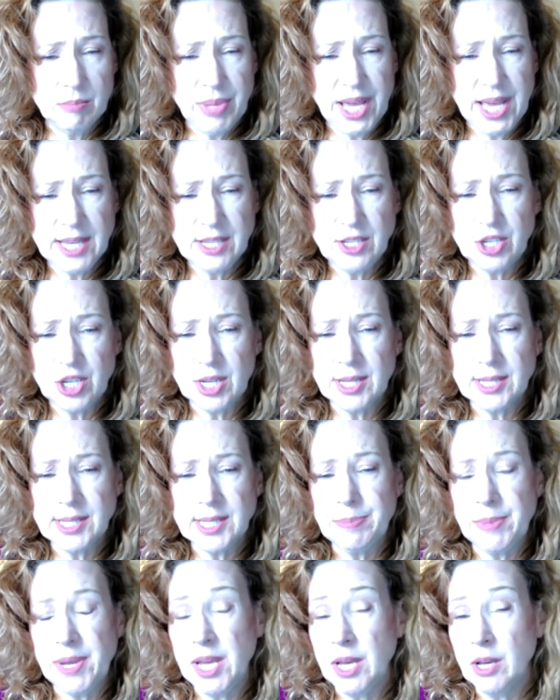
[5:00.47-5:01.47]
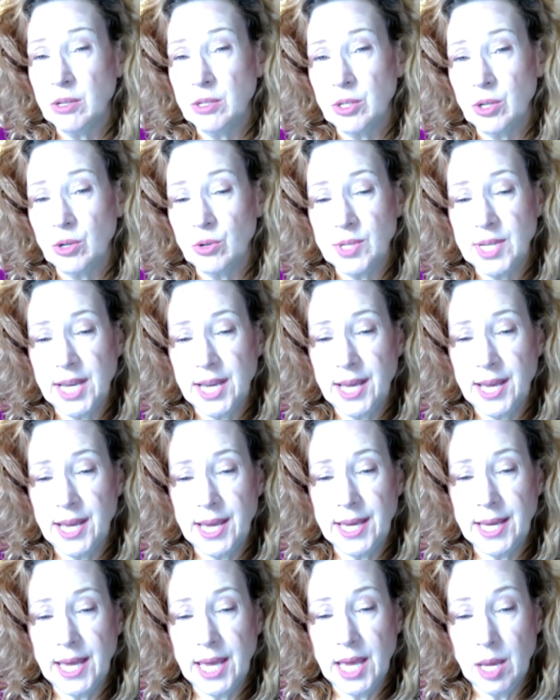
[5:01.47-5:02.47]
Patients may also
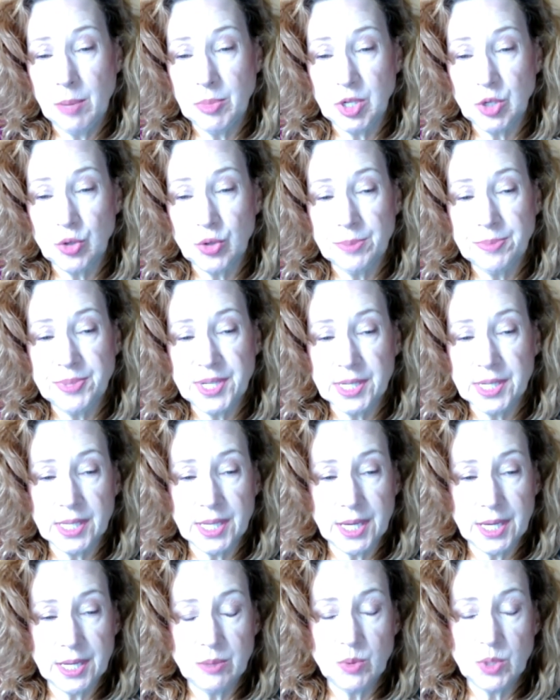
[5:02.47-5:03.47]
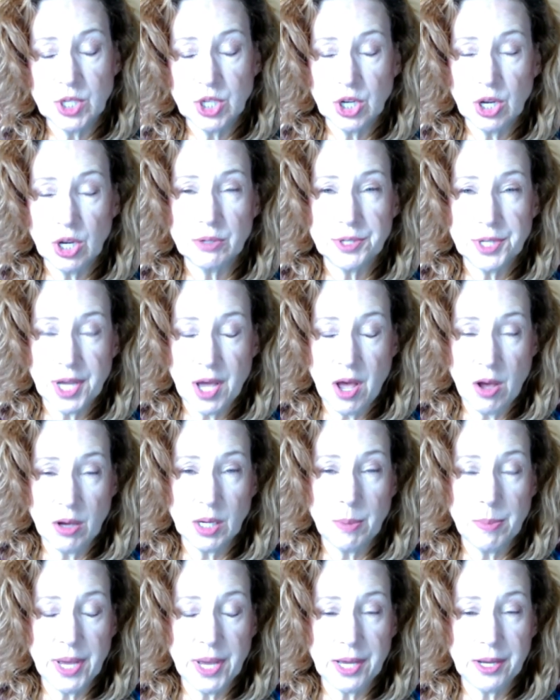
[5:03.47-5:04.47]
take amitriptyline, which I'll
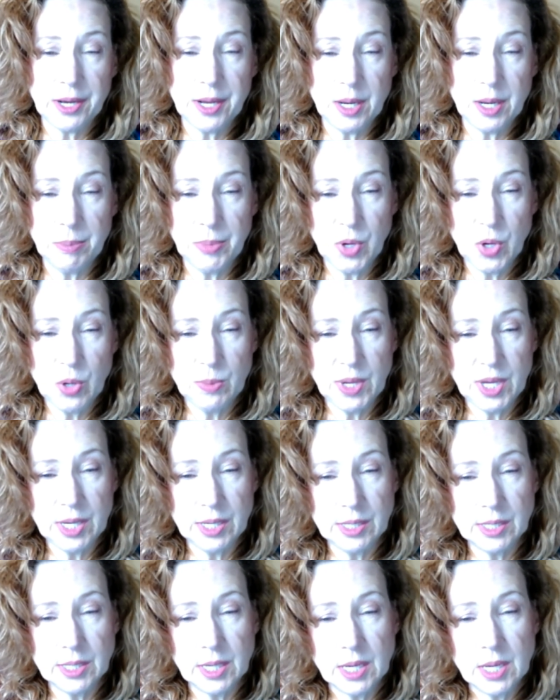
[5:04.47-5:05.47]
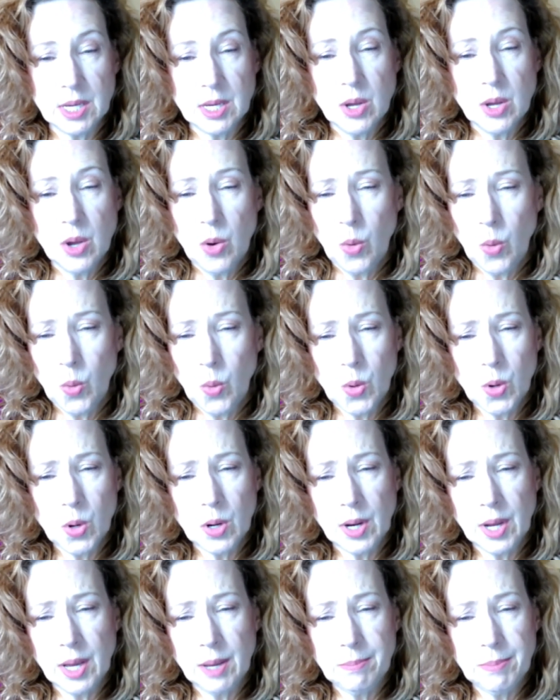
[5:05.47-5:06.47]
talk about in a moment,
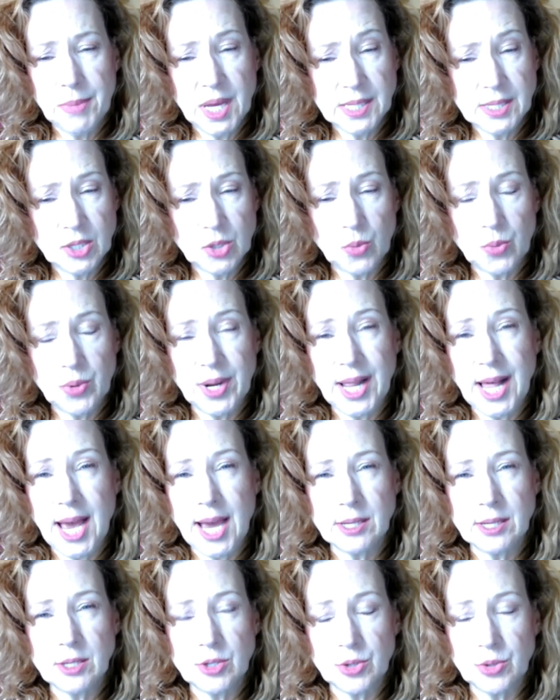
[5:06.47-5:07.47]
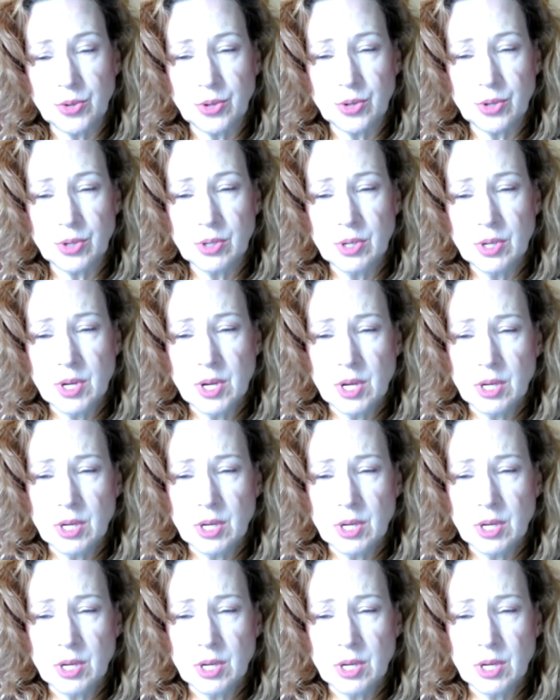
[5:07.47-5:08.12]
or a muscle relaxer